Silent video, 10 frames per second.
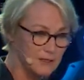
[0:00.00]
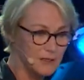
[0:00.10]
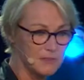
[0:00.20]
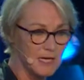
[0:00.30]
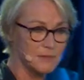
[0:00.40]

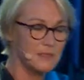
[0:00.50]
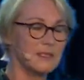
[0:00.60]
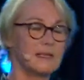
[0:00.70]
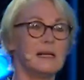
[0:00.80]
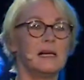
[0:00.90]
sometimes.
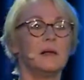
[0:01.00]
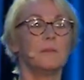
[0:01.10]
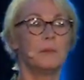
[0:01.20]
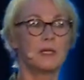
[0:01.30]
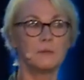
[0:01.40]

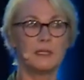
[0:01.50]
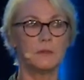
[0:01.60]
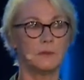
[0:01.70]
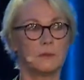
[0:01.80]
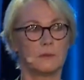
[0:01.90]
But we
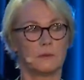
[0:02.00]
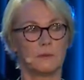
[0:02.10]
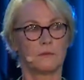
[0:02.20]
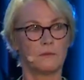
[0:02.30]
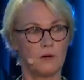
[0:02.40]
do
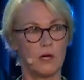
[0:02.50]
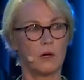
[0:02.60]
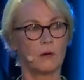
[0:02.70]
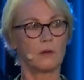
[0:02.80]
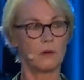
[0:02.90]

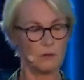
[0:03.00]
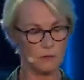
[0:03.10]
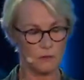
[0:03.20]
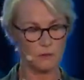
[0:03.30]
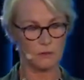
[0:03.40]
follow
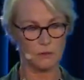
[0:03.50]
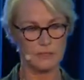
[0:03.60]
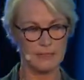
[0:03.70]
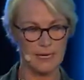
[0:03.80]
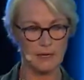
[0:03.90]

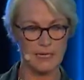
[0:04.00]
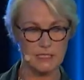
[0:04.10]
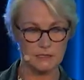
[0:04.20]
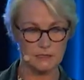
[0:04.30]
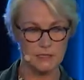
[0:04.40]
rules and
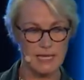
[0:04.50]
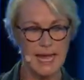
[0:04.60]
regulations.